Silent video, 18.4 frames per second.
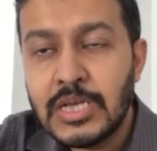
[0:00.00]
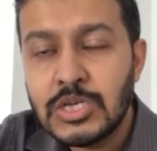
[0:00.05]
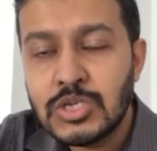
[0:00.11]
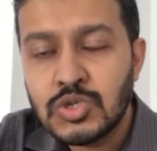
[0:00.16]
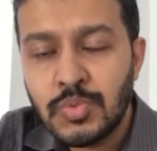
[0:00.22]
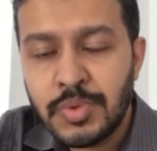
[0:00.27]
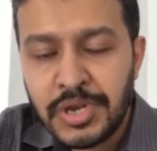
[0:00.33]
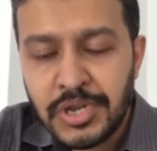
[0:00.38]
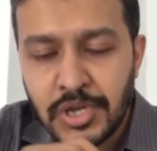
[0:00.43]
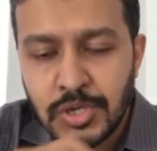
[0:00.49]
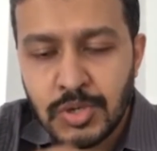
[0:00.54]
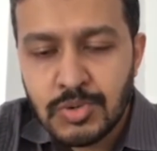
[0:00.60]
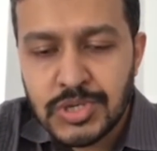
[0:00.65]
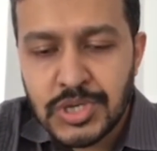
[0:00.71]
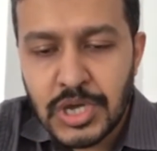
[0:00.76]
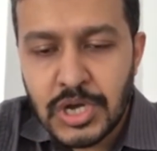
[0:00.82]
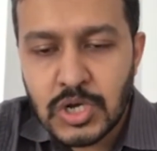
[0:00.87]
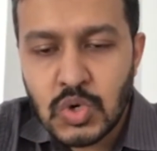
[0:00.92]
So when you're
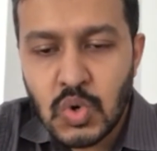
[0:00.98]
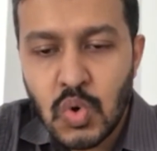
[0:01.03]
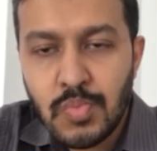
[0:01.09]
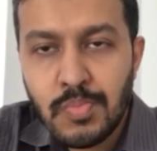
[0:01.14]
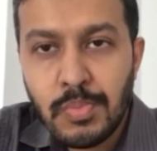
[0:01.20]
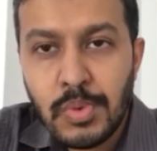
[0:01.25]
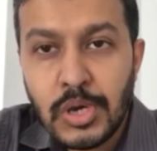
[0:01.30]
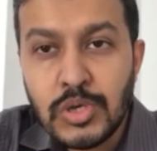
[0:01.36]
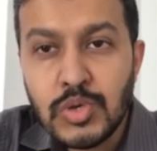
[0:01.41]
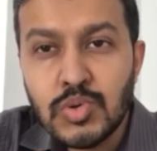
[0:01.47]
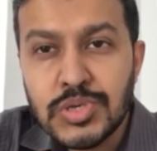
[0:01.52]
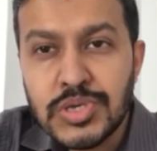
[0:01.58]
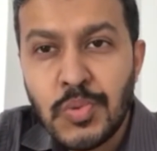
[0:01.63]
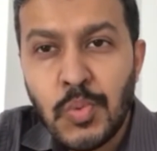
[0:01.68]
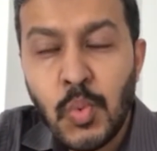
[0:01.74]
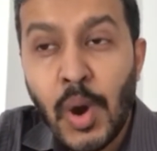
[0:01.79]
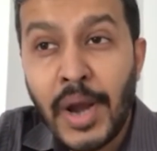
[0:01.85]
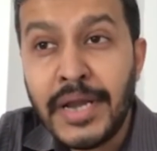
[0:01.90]
using a comb, use a
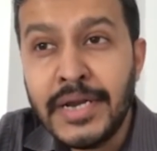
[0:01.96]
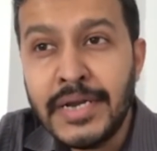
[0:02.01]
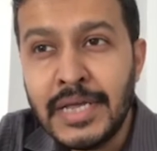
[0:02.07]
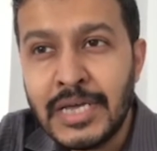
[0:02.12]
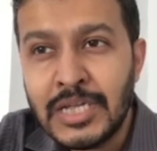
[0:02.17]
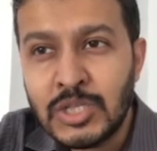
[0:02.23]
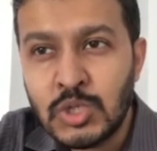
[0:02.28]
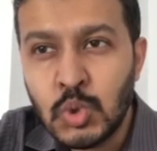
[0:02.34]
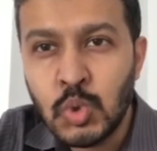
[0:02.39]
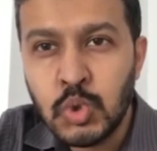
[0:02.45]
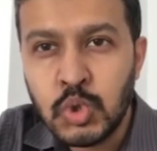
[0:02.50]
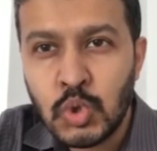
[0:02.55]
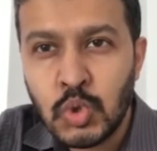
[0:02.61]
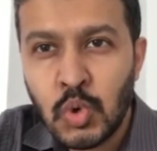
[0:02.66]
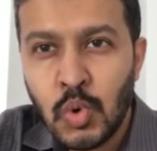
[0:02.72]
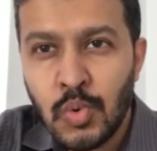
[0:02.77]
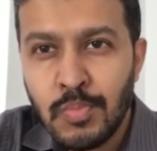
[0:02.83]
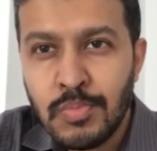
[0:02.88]
wide
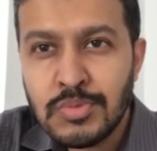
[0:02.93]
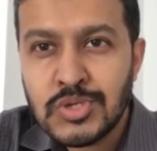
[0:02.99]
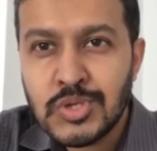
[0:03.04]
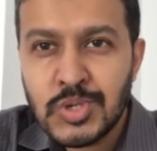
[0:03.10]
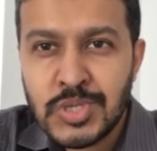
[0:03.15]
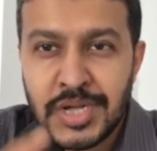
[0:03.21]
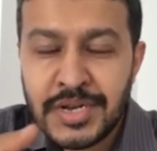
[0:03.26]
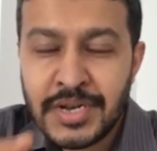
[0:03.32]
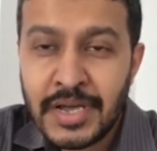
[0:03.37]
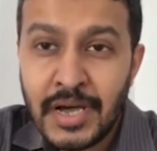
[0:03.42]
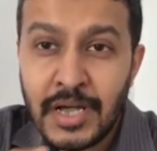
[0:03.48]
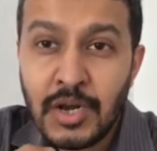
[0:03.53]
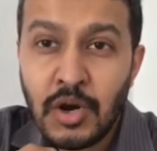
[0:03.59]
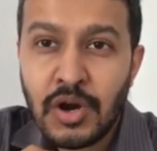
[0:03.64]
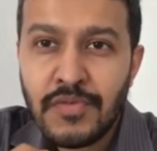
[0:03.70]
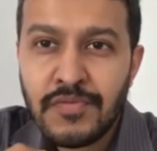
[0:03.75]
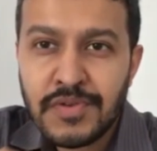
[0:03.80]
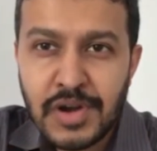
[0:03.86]
tooth comb so that a
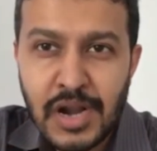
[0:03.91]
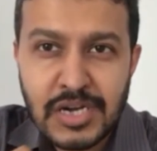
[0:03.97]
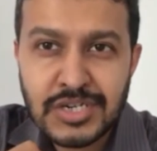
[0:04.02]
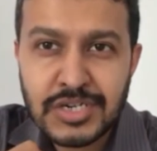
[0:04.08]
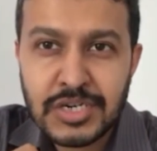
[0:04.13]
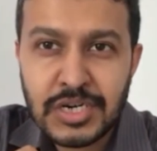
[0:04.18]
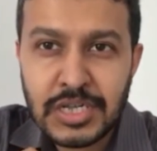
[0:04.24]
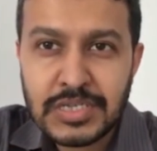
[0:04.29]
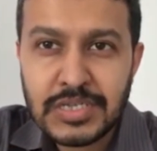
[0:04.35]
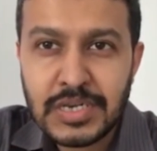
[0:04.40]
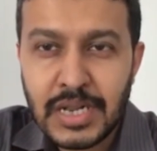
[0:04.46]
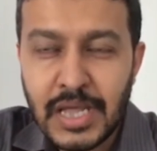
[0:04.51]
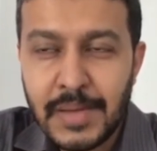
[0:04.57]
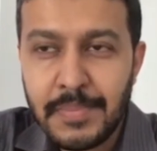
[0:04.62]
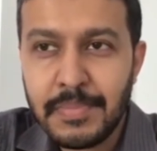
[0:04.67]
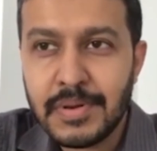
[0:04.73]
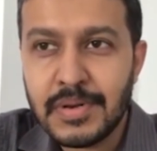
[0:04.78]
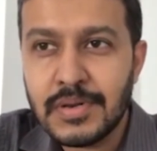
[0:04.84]
lot of traction doesn't
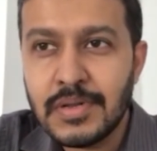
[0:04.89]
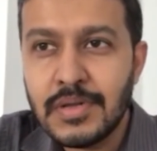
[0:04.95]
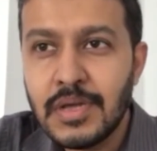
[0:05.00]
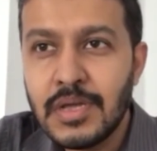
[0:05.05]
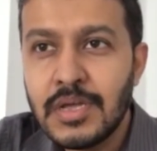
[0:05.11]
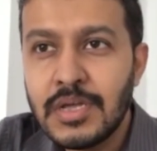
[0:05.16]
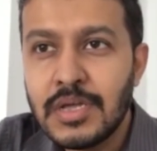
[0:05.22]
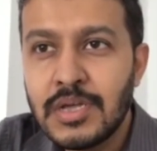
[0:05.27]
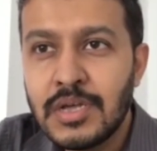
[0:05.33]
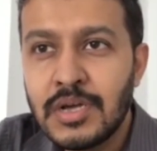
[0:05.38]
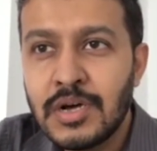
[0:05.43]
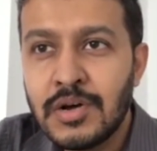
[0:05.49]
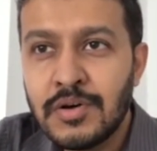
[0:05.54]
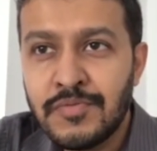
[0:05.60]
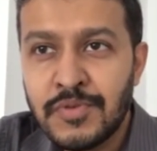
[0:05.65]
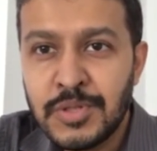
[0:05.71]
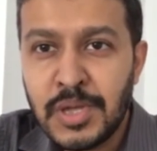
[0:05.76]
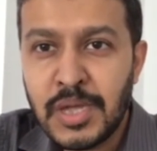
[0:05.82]
happen
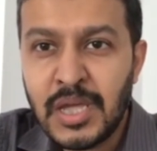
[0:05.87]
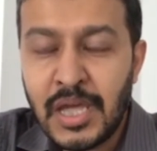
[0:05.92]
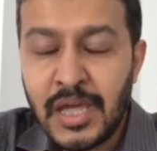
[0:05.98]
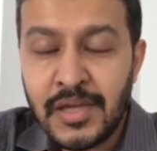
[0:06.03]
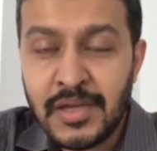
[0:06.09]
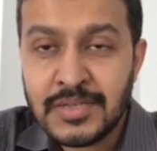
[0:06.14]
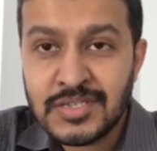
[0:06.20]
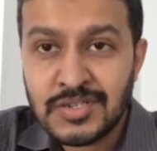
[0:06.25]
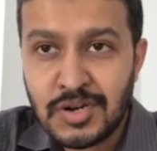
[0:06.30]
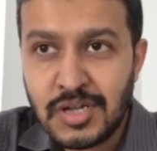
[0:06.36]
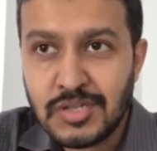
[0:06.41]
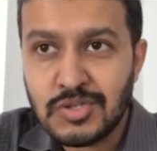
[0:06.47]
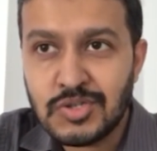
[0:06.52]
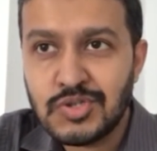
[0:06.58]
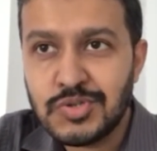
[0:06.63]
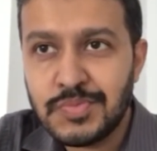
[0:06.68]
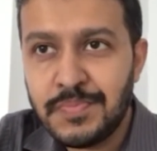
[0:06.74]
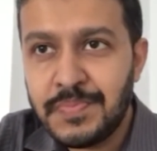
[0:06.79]
for the hair
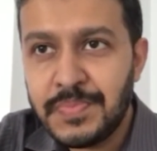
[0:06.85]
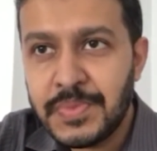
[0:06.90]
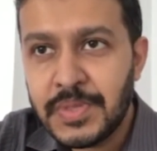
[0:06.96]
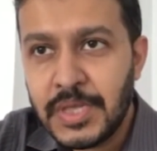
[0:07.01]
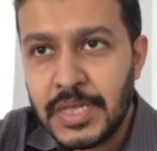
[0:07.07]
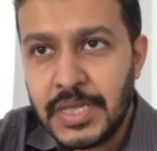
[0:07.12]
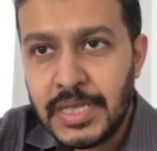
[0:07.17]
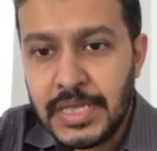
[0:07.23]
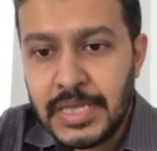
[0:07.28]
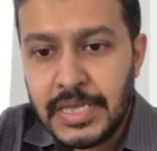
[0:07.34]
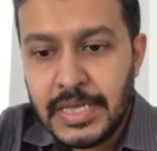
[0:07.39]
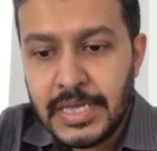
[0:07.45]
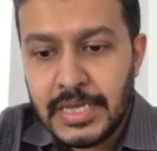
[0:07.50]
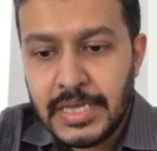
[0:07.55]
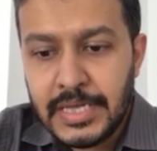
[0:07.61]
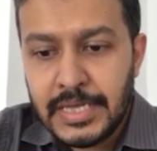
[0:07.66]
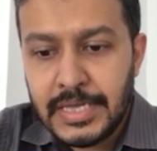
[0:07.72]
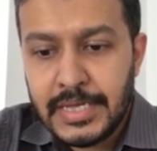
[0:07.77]
strands.
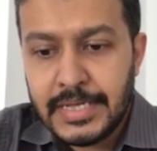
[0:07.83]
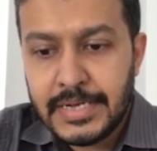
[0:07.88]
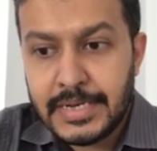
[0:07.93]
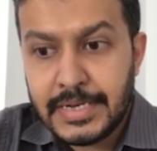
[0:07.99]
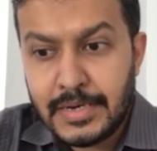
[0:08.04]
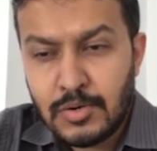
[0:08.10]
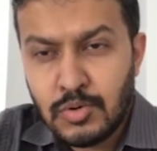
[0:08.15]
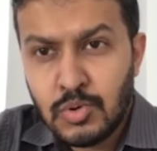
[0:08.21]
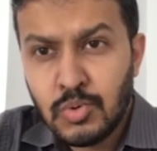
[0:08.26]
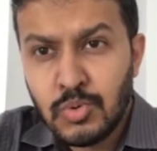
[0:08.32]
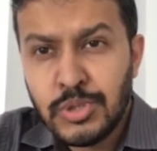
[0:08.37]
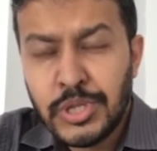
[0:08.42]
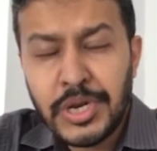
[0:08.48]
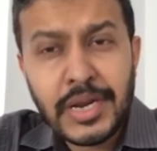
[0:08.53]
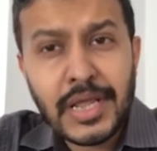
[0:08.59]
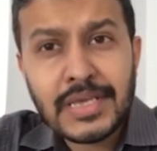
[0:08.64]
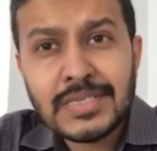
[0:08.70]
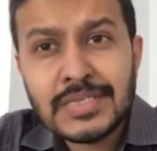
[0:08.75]
Now the
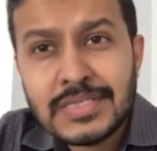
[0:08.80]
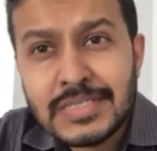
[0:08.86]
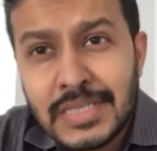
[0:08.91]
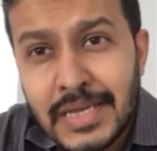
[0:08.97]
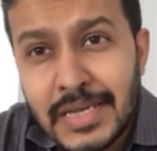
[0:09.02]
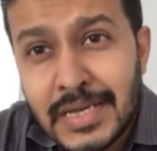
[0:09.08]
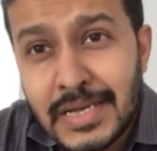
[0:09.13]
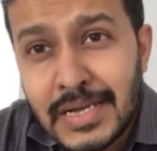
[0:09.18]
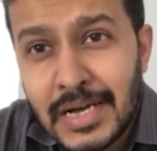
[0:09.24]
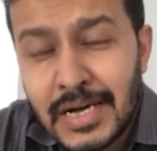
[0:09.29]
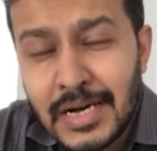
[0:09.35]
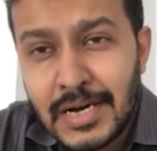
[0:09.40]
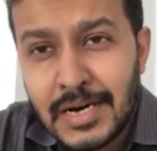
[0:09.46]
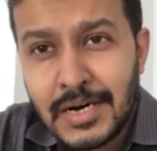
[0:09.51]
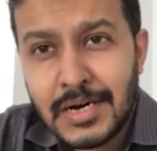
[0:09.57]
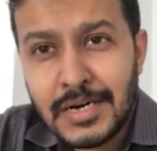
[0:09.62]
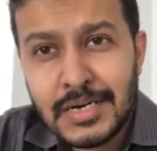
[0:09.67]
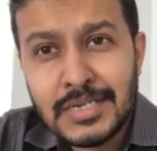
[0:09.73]
next thing
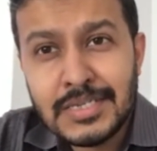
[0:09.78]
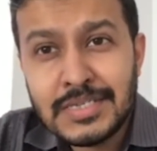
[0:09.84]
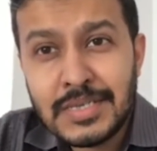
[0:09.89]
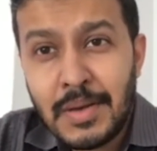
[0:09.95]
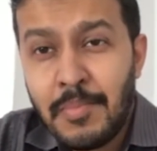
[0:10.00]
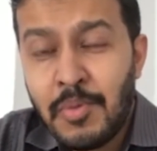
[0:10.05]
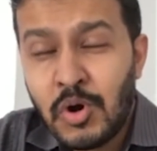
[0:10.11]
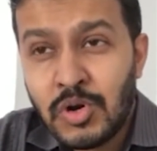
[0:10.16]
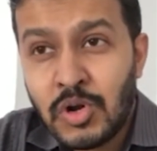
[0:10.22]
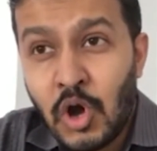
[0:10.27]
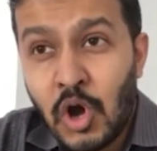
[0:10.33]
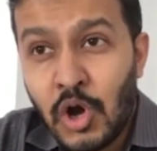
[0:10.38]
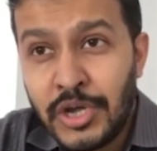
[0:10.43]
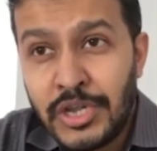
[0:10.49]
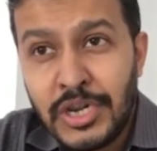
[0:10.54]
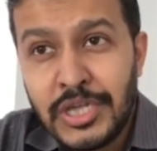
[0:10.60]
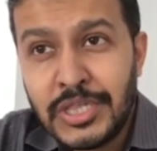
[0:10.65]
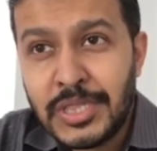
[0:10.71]
is about
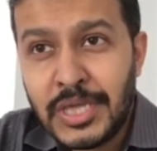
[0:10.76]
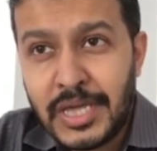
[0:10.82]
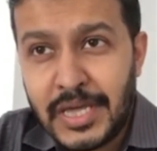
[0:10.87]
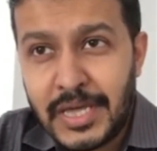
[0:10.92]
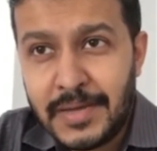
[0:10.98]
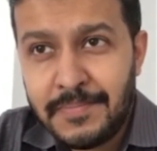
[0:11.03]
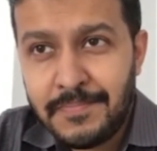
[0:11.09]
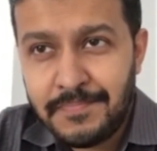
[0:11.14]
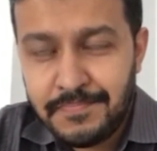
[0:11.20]
oiling the hair.